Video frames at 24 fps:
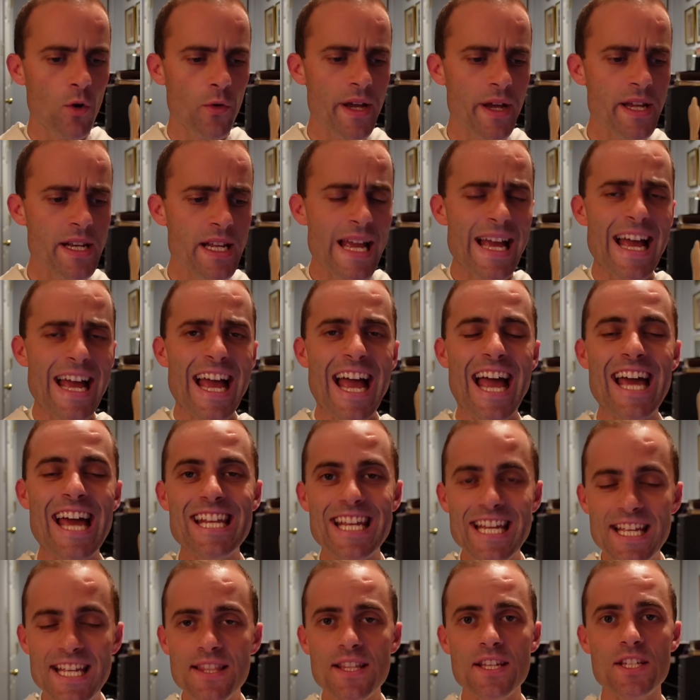All right?
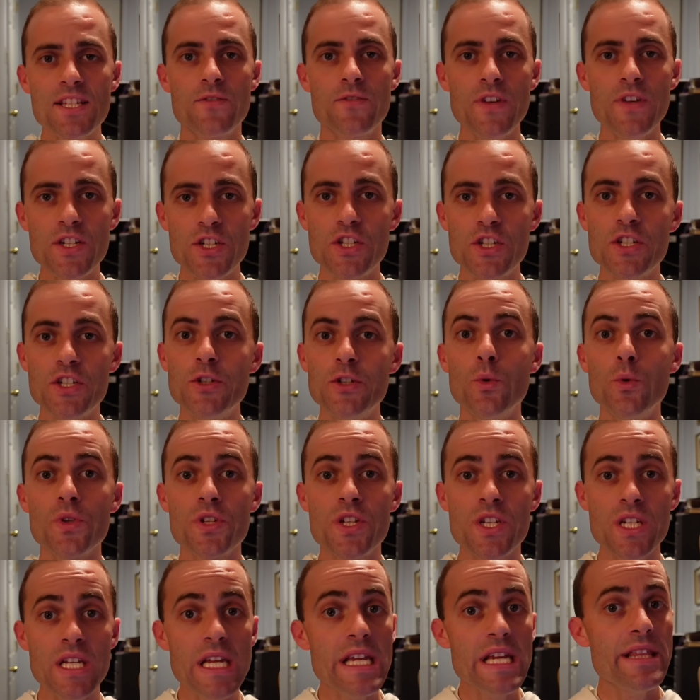And in this vision, you
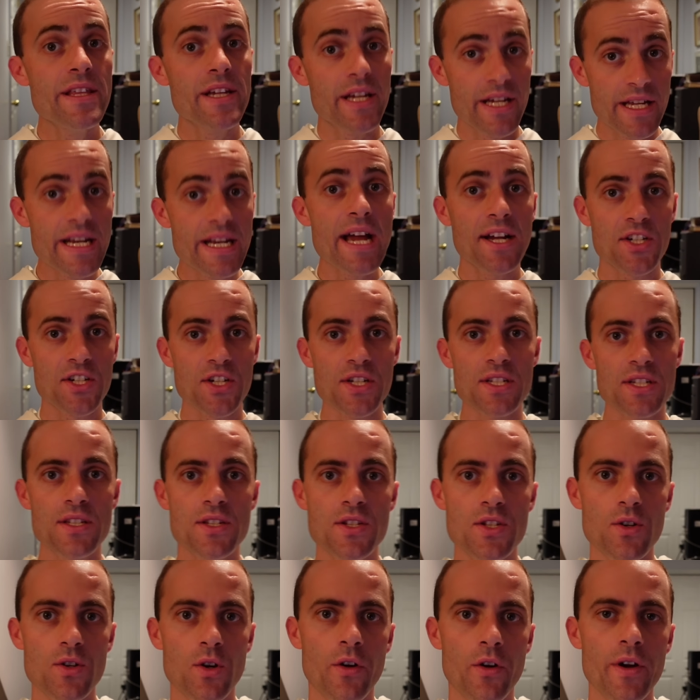will see the
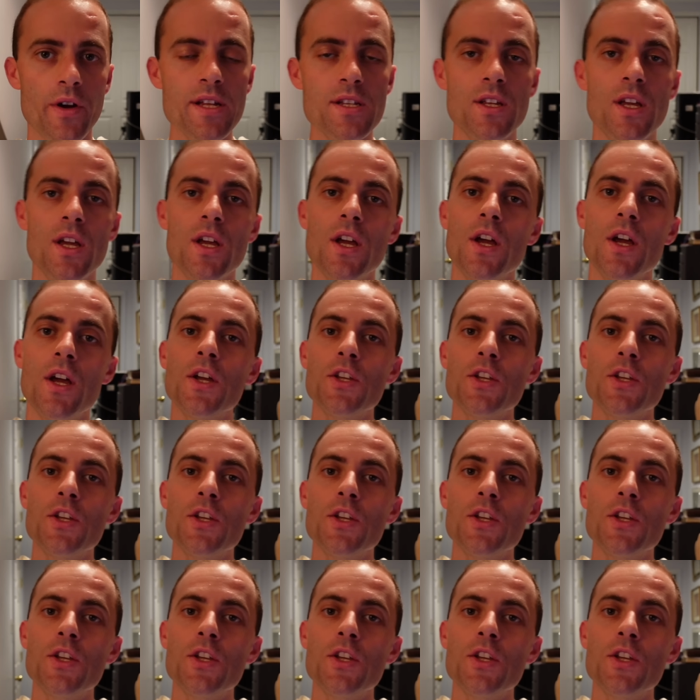connections, all right?